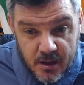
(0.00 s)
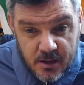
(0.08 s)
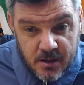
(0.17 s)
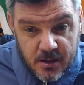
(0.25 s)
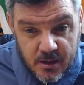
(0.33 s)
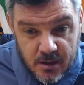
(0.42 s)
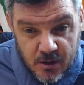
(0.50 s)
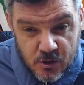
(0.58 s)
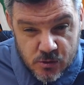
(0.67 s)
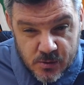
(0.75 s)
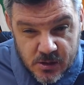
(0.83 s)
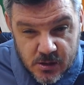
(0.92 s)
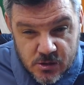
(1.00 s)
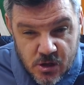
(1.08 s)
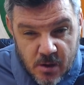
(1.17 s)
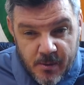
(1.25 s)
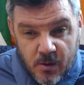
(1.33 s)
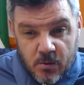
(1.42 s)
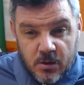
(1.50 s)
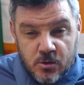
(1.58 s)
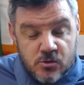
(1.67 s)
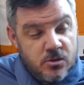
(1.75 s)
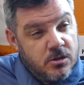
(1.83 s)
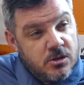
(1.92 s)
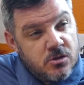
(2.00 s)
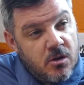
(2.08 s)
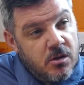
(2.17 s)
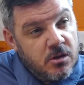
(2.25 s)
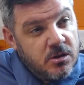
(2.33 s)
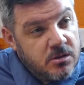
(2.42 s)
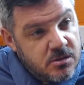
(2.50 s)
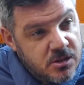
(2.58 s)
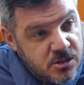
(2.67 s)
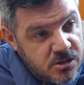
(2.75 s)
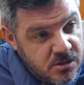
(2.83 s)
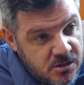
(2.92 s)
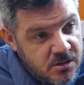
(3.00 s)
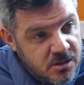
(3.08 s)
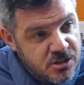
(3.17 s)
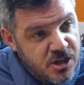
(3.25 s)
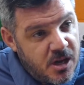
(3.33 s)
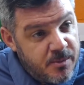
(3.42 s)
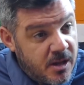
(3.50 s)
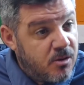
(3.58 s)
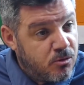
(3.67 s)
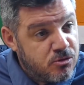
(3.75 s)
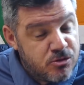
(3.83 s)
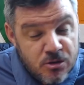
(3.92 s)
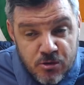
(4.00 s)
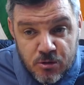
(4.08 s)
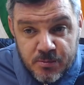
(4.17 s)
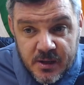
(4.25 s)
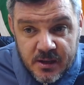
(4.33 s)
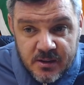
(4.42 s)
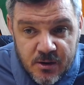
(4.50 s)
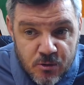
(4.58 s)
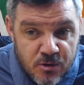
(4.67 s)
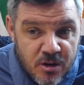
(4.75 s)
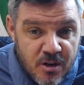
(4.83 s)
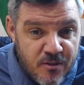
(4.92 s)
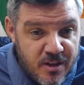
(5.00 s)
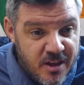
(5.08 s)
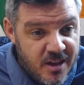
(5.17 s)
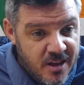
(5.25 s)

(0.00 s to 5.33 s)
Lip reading: I was with Tomo, who's like sort of like the chairman there, runs the club, they're running of it.